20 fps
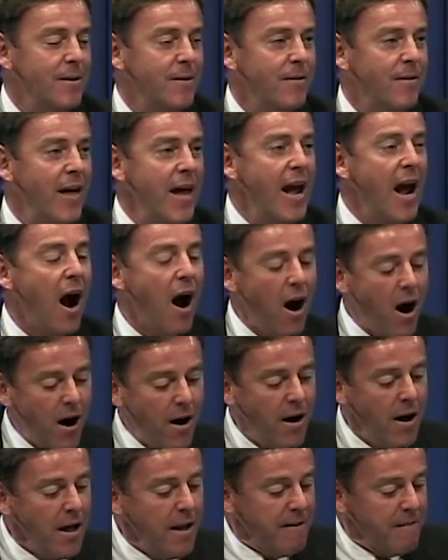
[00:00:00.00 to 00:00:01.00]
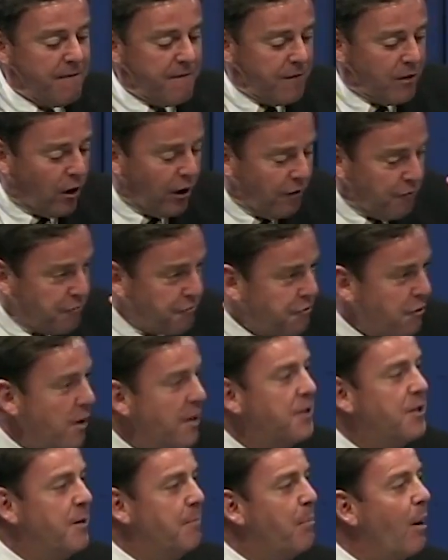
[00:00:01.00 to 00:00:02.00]
They are
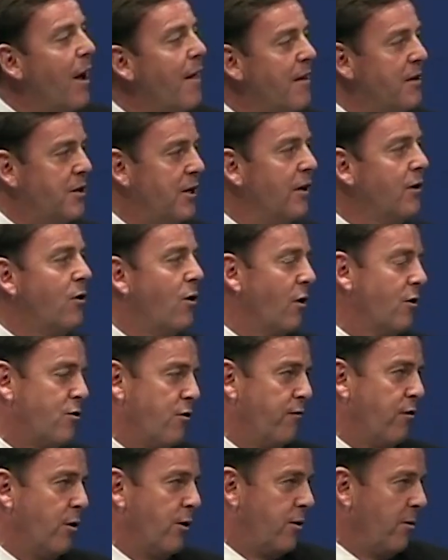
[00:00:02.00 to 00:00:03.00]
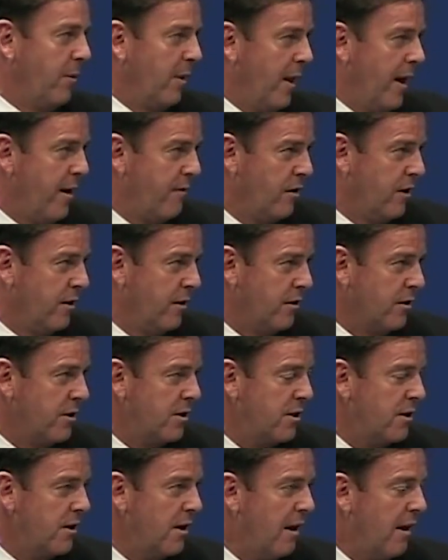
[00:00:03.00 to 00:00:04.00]
confronted by this incontrovertible
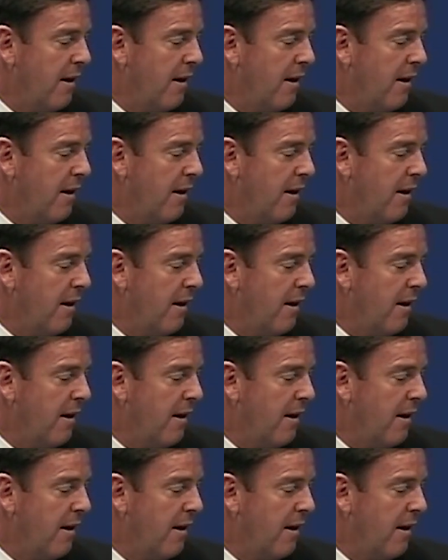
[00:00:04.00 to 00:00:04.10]
evidence.